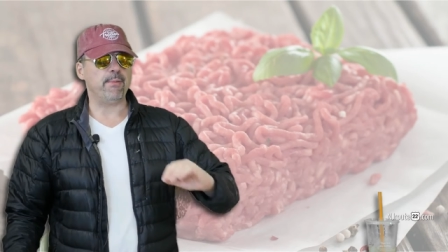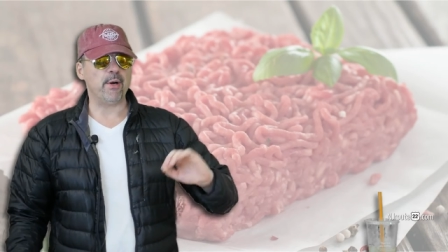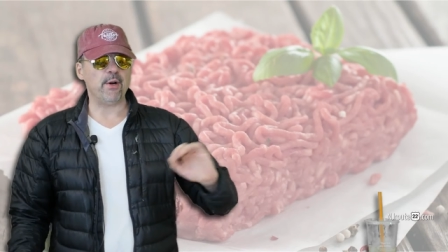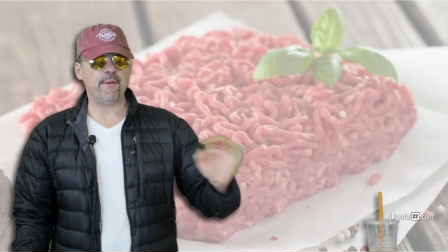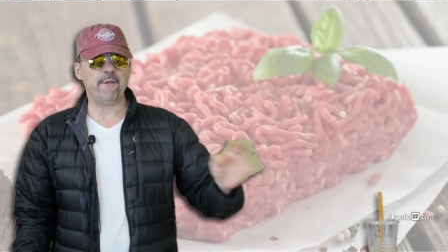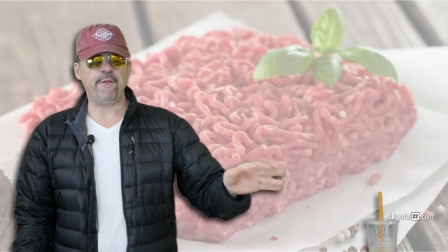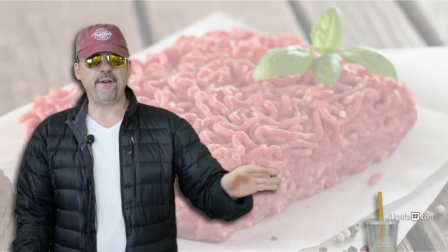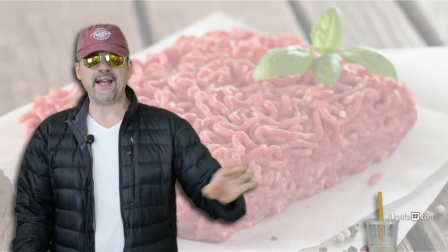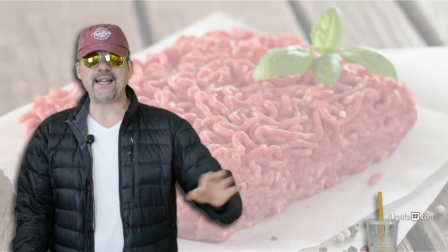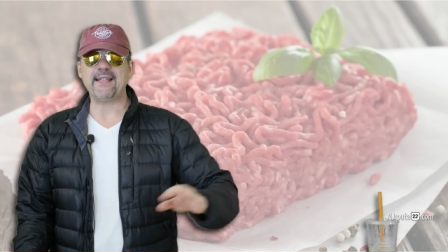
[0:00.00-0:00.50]

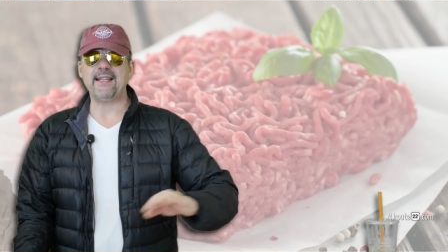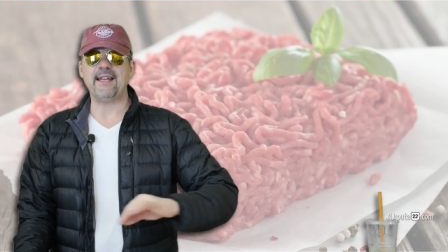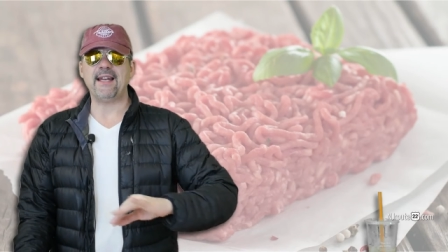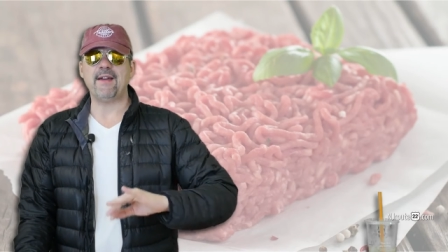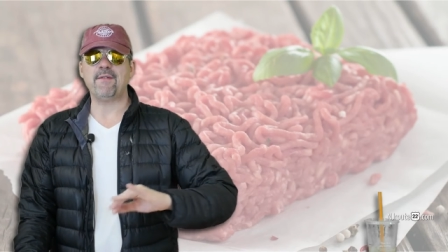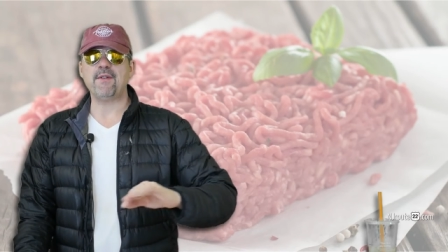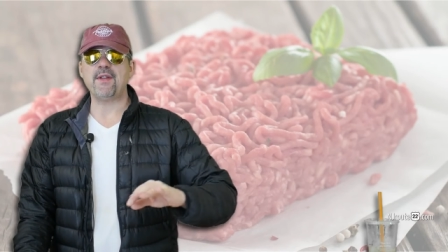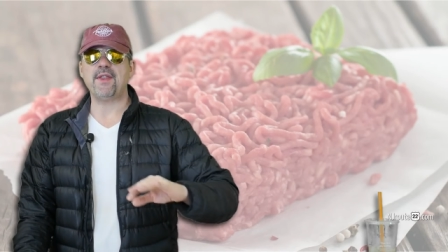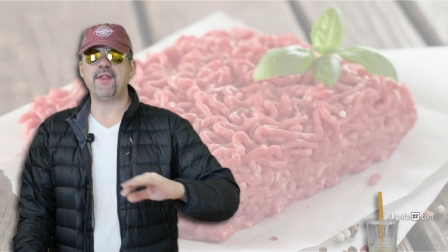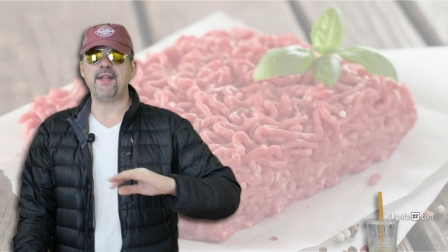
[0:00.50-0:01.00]
perfected
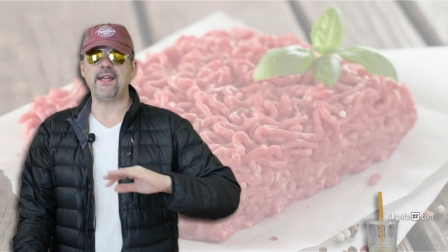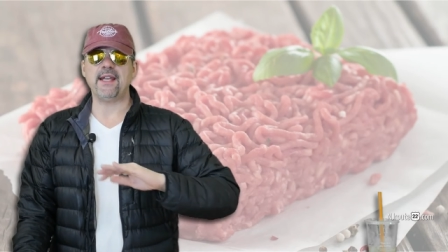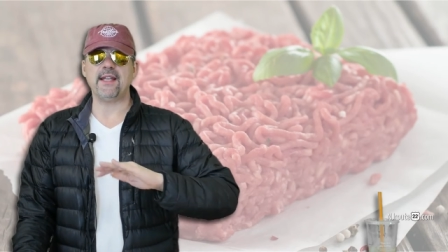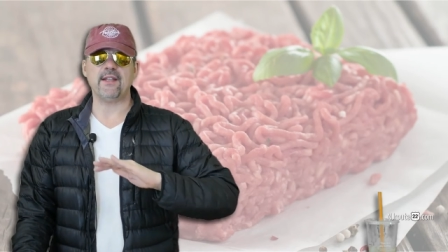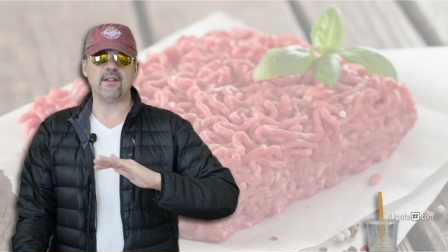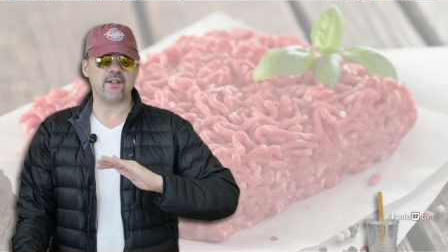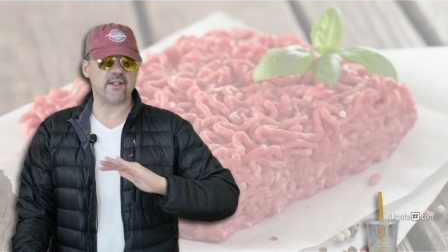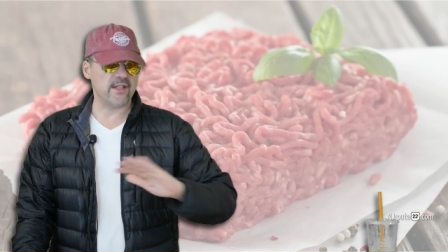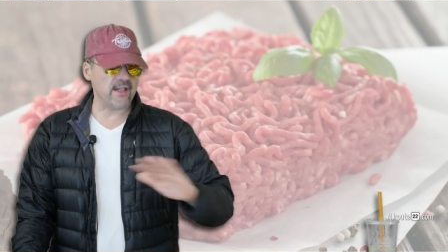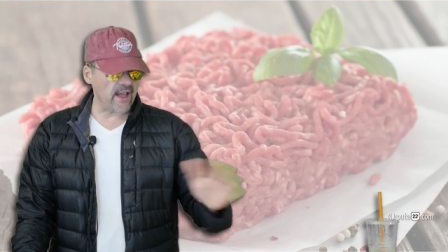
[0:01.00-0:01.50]
everything
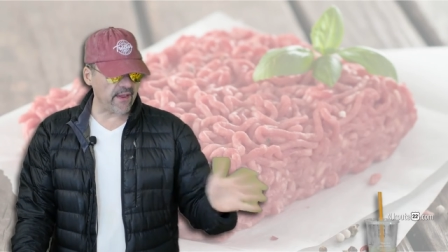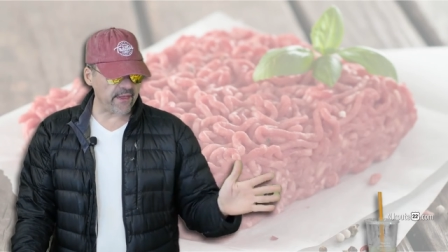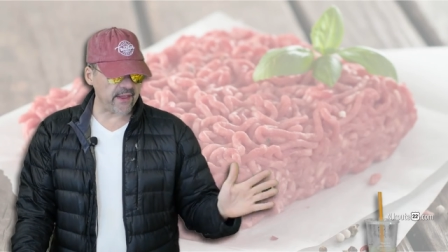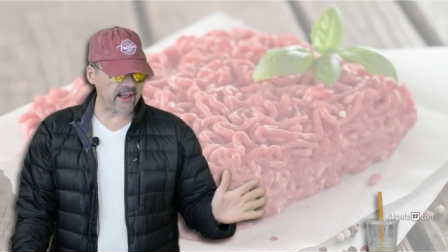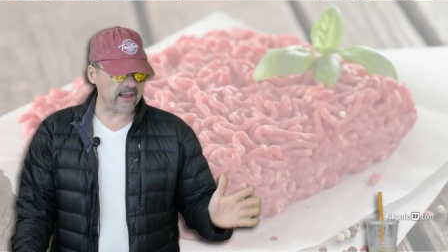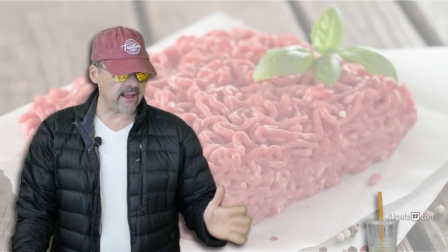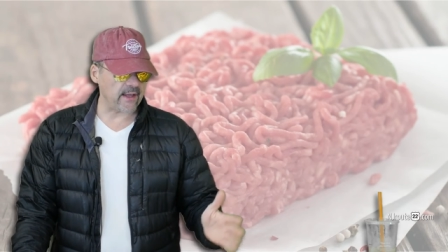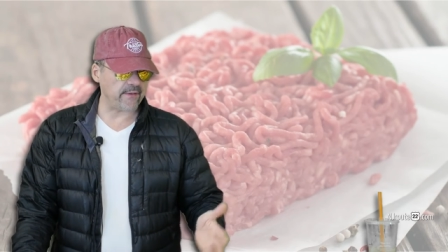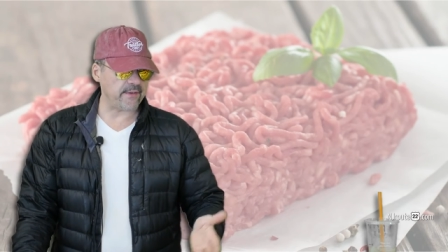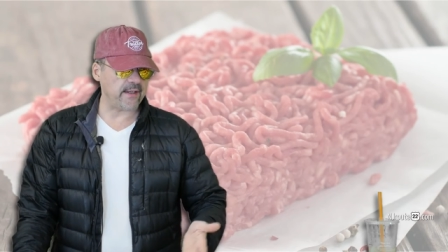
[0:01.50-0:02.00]
and there's
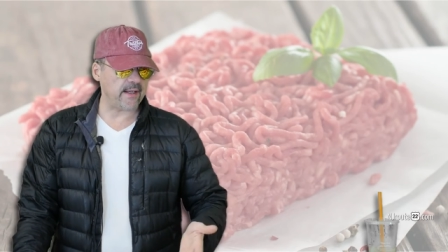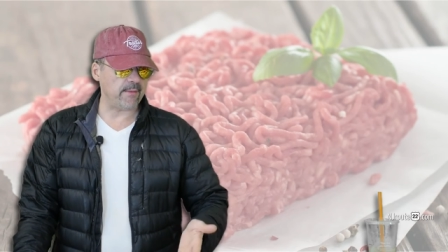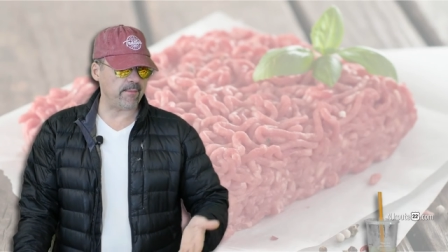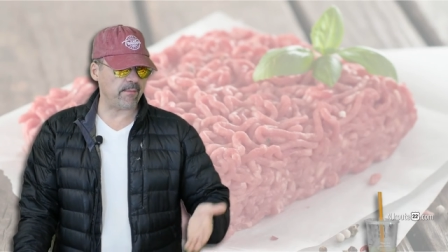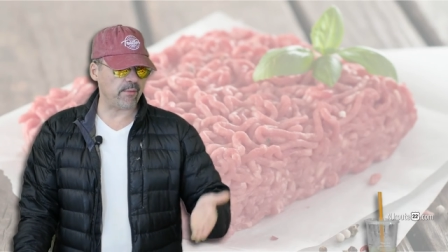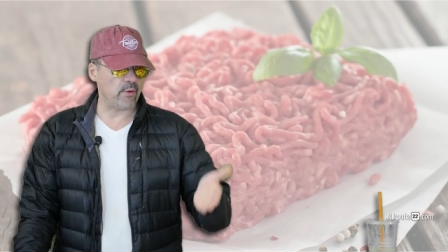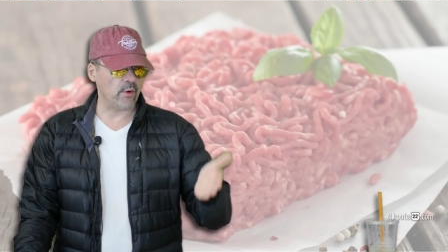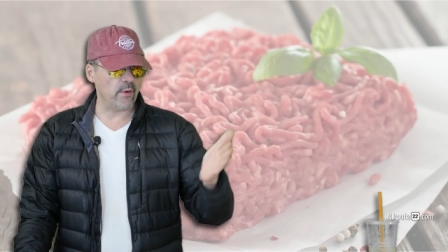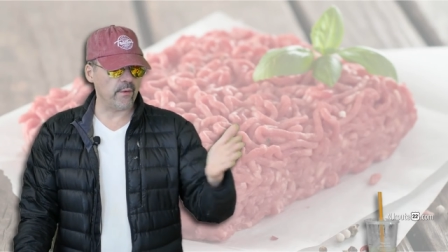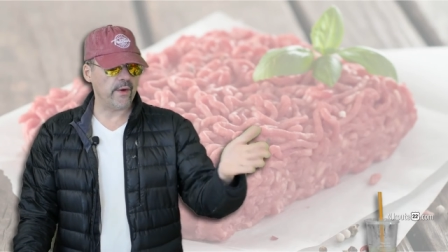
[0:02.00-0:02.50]
nothing left to
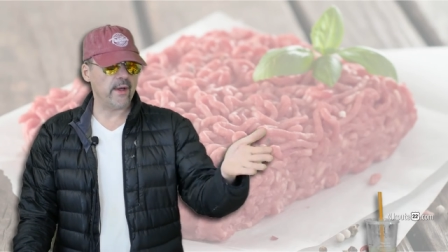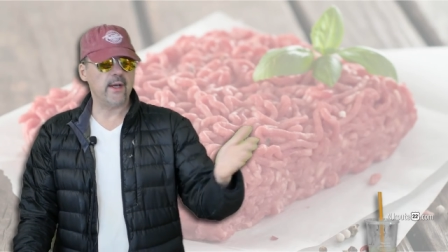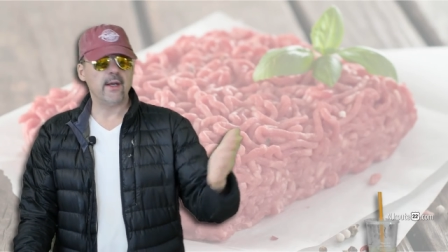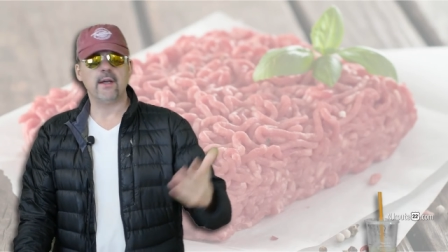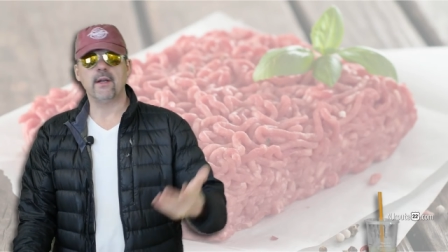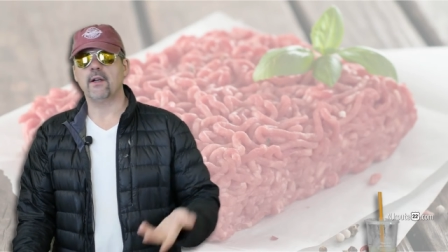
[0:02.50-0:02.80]
improve,